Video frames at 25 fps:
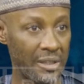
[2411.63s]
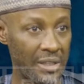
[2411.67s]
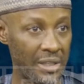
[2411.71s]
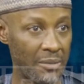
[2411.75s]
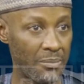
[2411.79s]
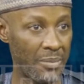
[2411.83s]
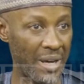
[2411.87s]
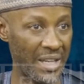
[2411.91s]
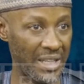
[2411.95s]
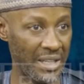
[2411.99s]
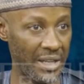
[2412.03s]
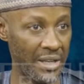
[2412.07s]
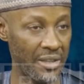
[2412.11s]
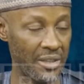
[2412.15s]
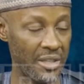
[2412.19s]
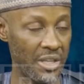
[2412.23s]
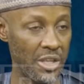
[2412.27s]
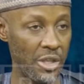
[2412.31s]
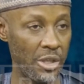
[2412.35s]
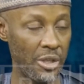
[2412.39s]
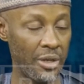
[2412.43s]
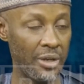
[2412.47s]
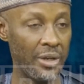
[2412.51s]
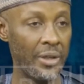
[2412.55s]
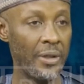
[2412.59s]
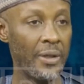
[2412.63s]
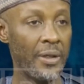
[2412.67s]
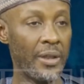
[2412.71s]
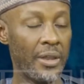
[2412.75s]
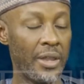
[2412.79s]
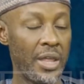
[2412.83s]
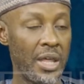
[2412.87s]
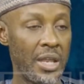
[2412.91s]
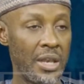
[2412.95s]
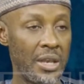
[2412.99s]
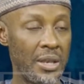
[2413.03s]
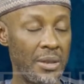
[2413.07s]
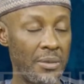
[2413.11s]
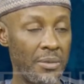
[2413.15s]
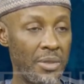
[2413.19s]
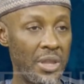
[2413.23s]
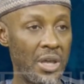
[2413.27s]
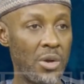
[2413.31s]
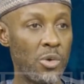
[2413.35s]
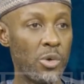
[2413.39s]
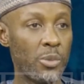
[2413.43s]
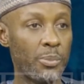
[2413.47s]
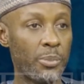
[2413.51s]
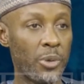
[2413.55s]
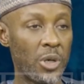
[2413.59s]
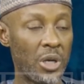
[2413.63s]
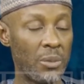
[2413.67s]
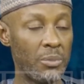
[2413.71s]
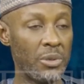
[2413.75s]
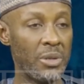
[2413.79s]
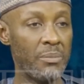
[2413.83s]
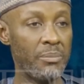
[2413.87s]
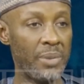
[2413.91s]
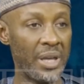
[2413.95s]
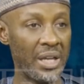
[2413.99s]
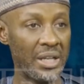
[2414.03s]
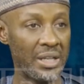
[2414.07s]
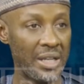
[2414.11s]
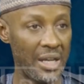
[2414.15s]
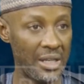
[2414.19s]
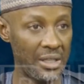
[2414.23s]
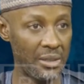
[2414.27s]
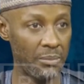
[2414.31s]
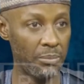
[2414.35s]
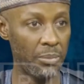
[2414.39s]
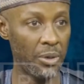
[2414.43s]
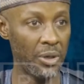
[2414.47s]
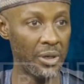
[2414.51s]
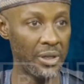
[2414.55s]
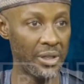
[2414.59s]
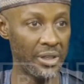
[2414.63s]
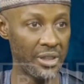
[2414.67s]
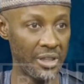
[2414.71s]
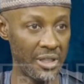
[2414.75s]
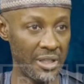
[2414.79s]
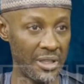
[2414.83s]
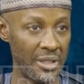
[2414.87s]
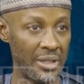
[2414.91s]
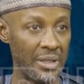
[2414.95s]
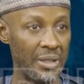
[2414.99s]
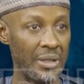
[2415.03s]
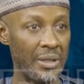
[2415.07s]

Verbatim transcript: stigmatization, mm. then they would probably make that a policy.